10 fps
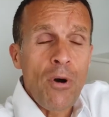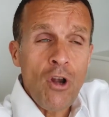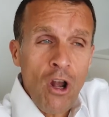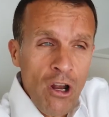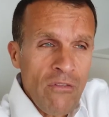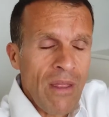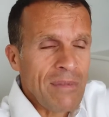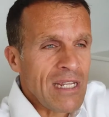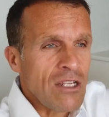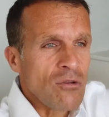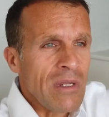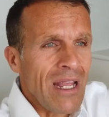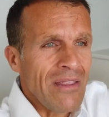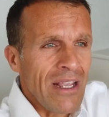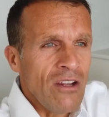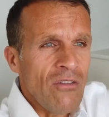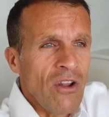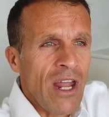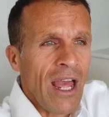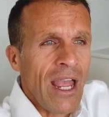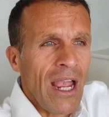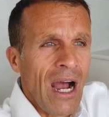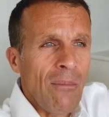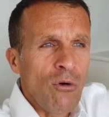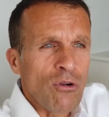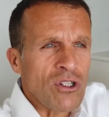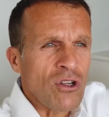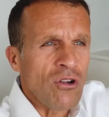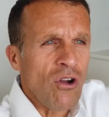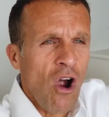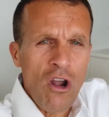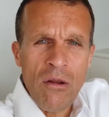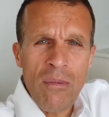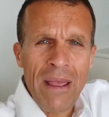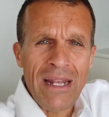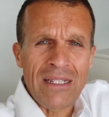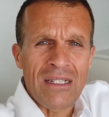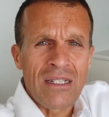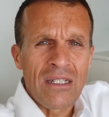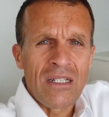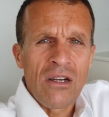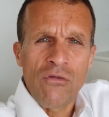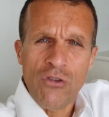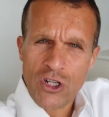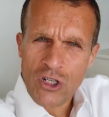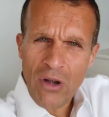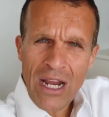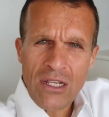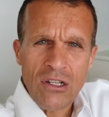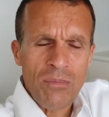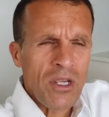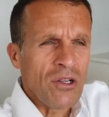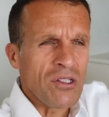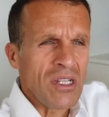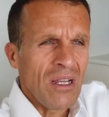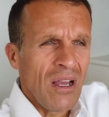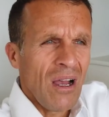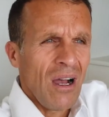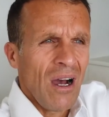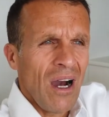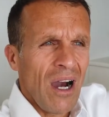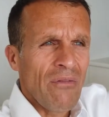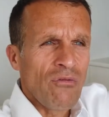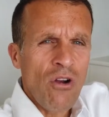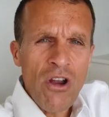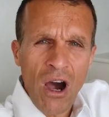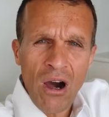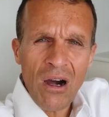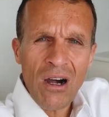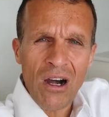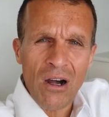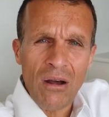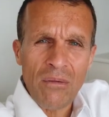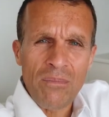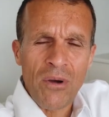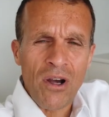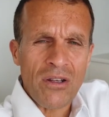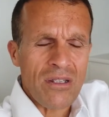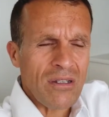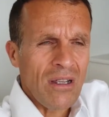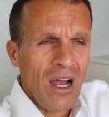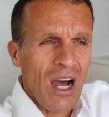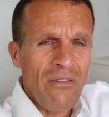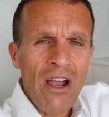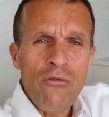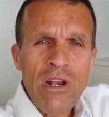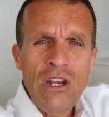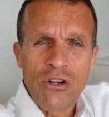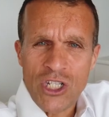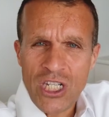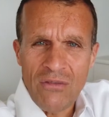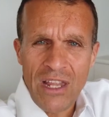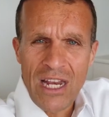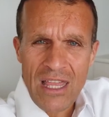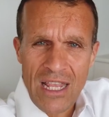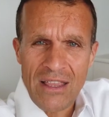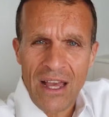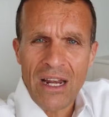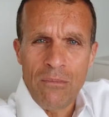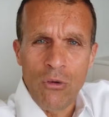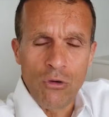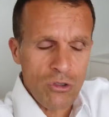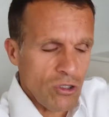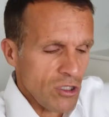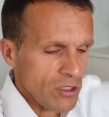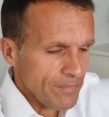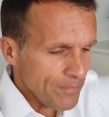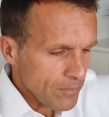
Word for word: But a lot of them say to me at the end of the day, I'm also a little bit frustrated because I've run hard, but have I really achieved anything that important?